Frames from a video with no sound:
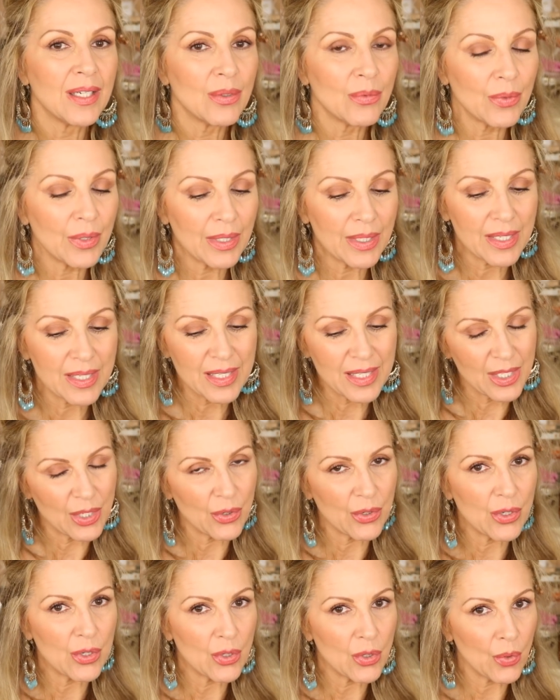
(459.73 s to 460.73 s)
really
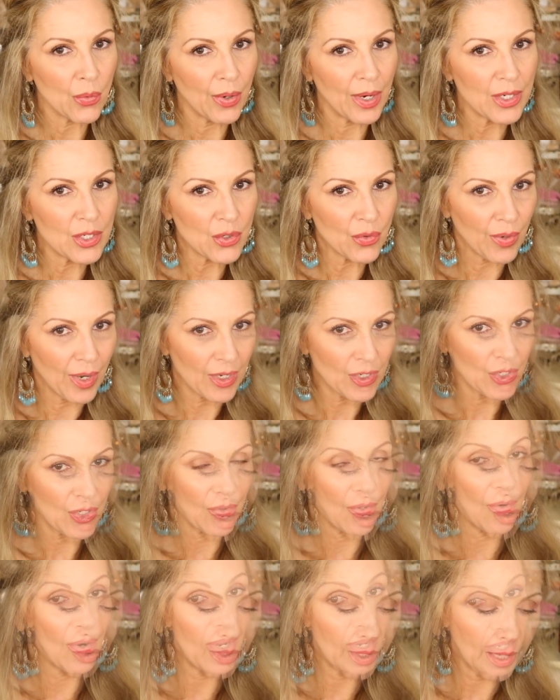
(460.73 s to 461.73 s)
steer you in the right
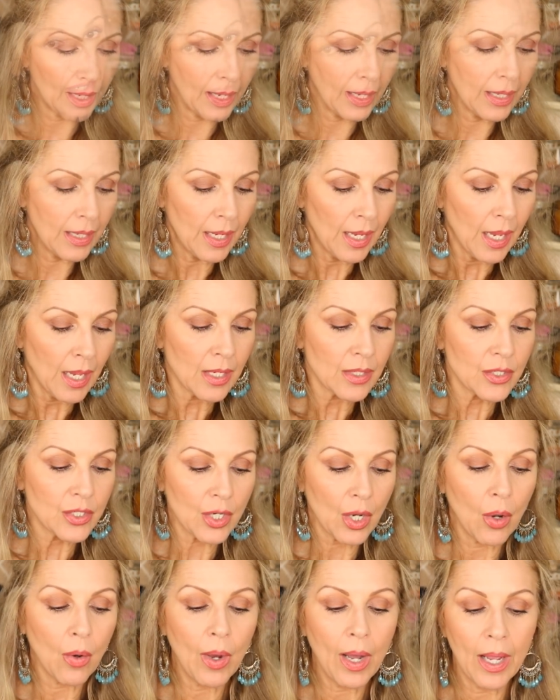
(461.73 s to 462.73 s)
direction there, okay?
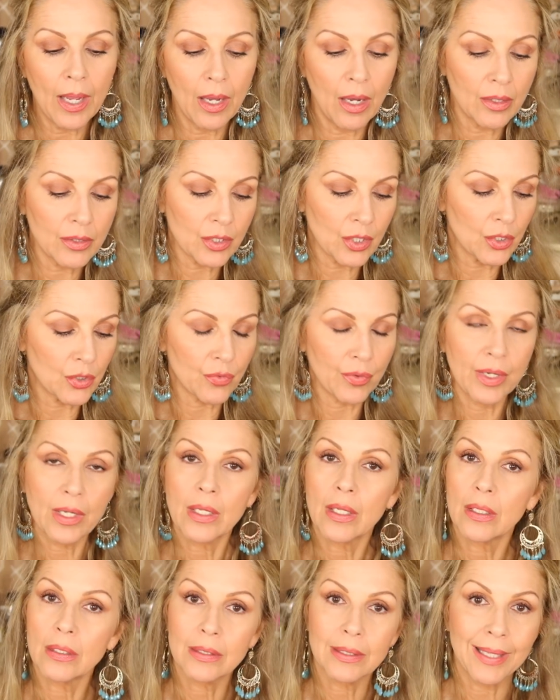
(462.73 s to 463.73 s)
So I also
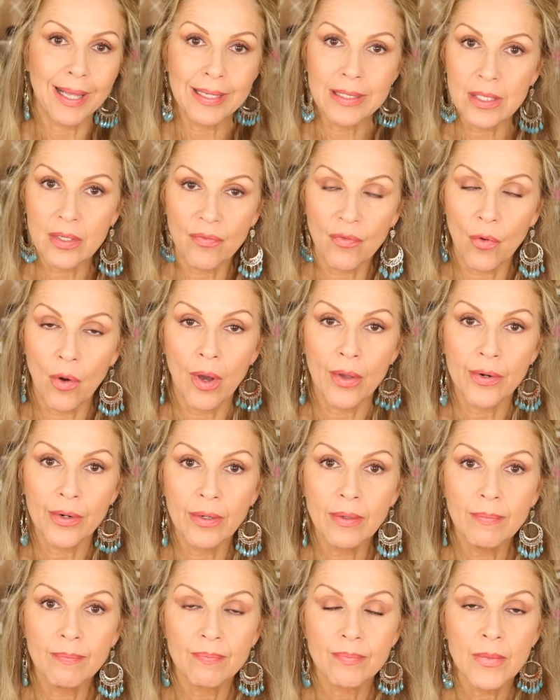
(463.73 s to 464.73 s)
drink lots of
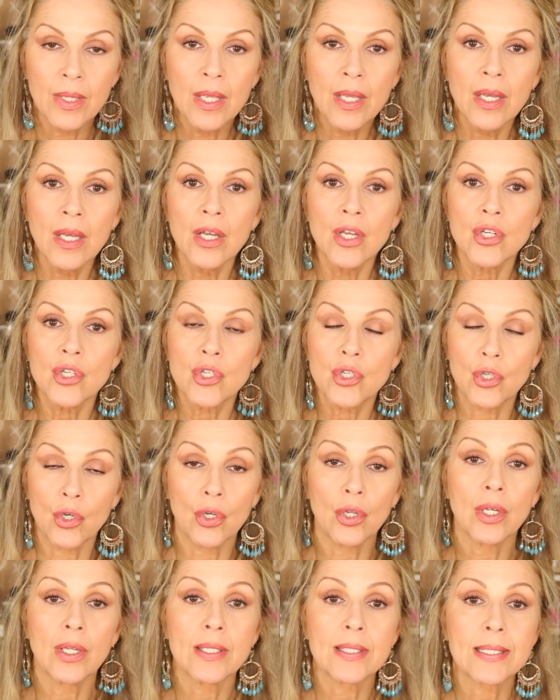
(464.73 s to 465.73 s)
water.
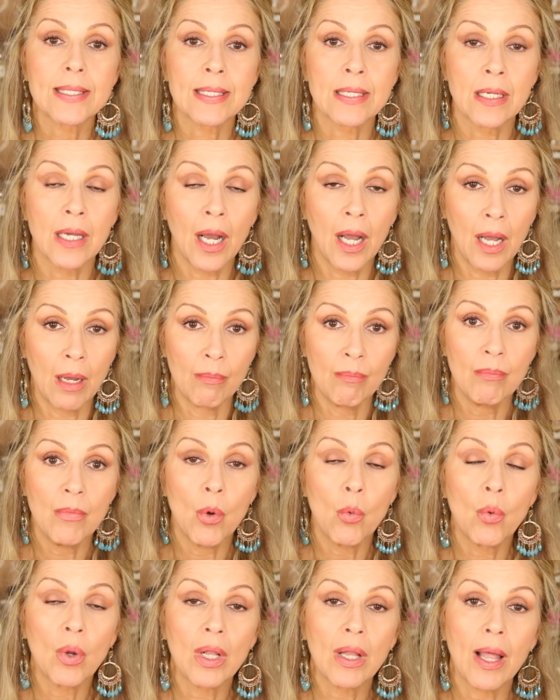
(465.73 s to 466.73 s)
Sugarless
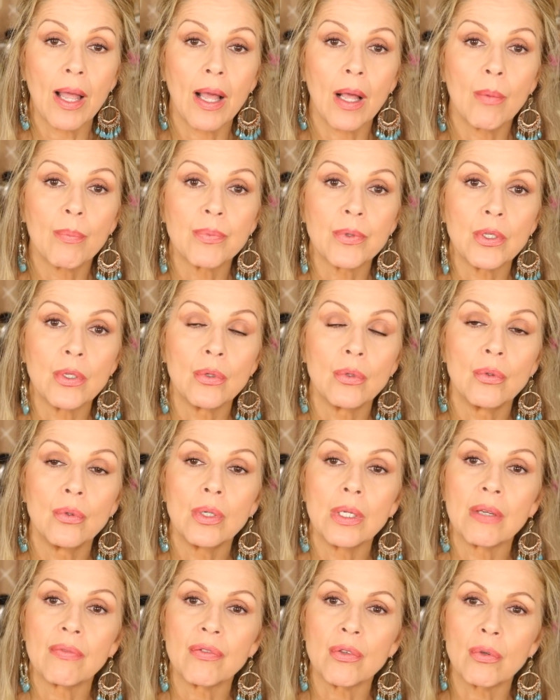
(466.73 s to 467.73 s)
gum will help
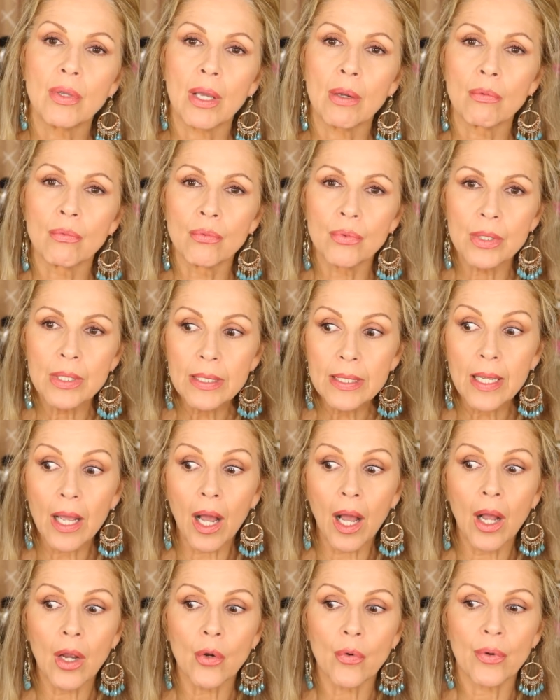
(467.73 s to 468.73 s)
you if you get really
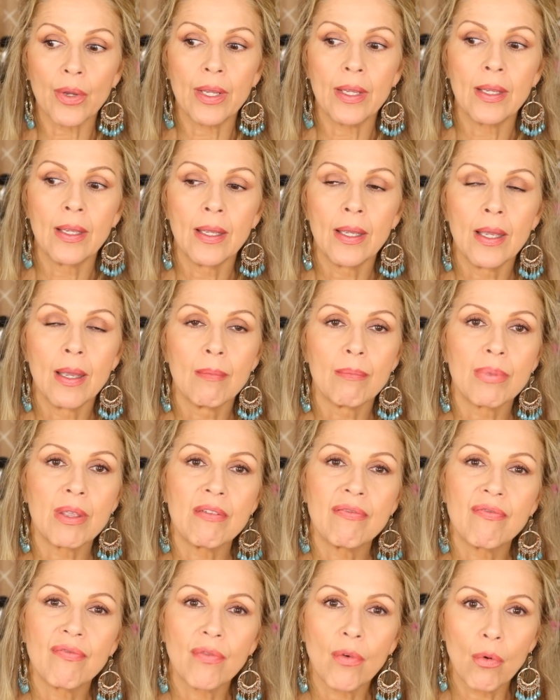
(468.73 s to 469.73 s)
hungry
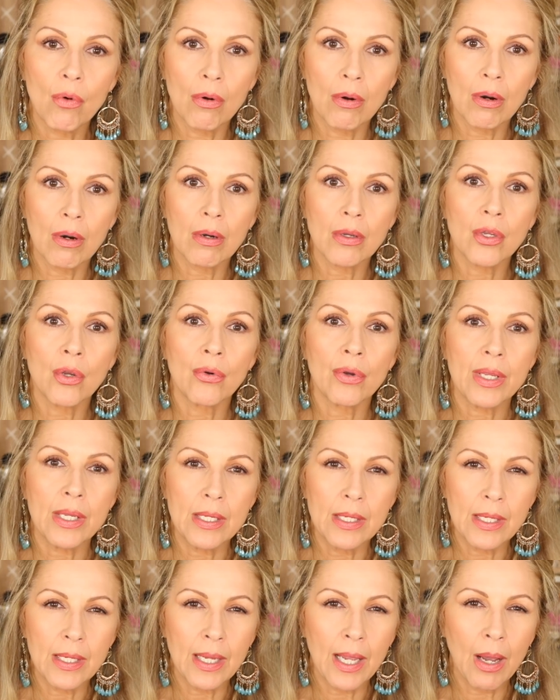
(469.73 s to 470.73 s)
before your
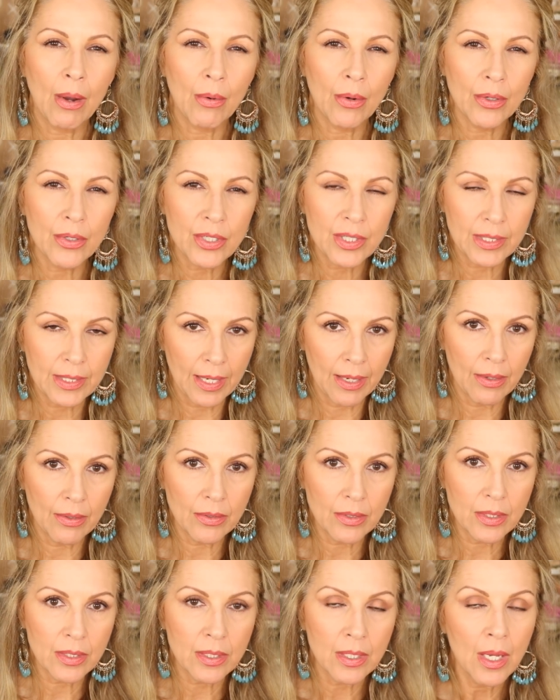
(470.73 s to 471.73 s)
eating hour
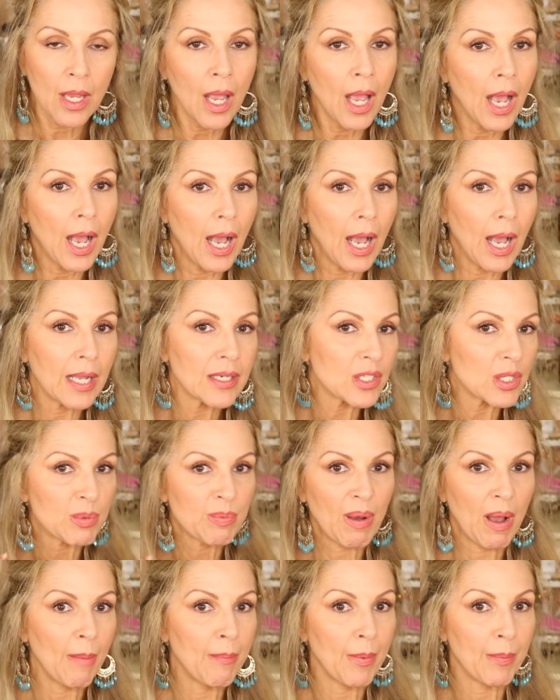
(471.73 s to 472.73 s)
starts. I
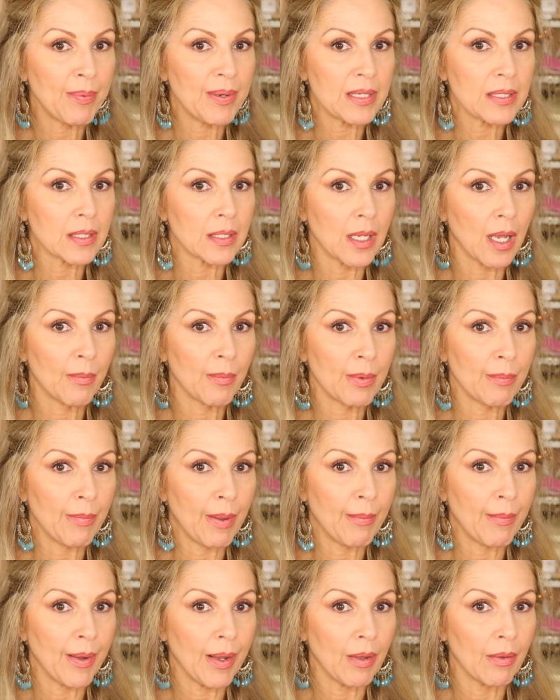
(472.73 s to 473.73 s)
just pop a piece of gum in
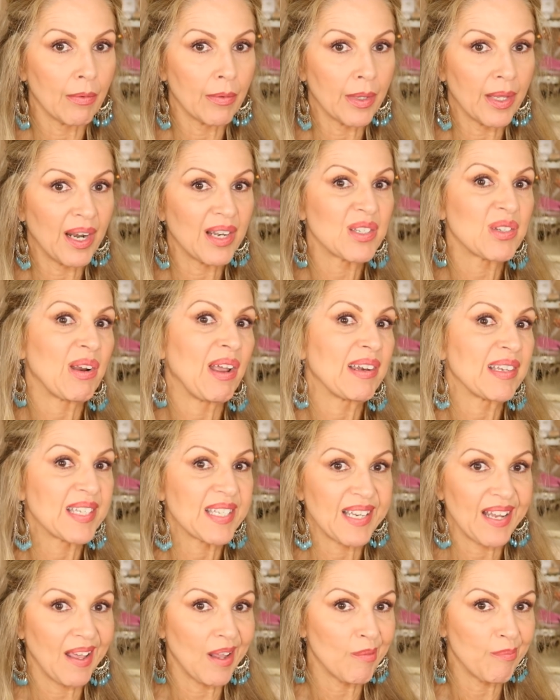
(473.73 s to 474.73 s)
my mouth and I try to
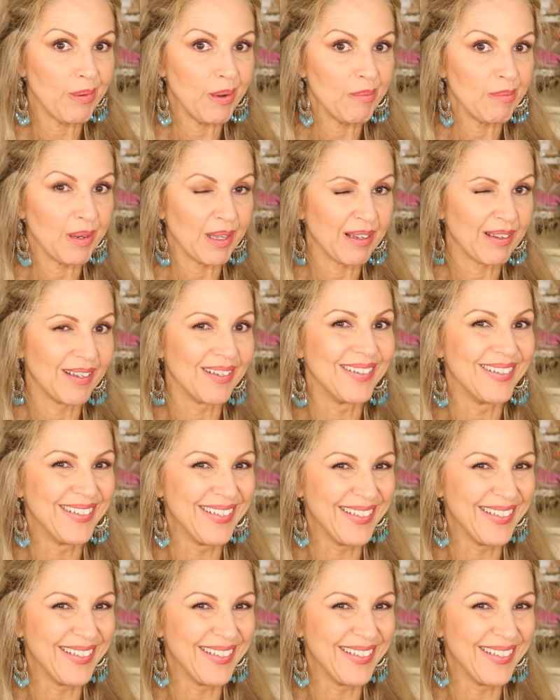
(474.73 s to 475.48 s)
stay out of public.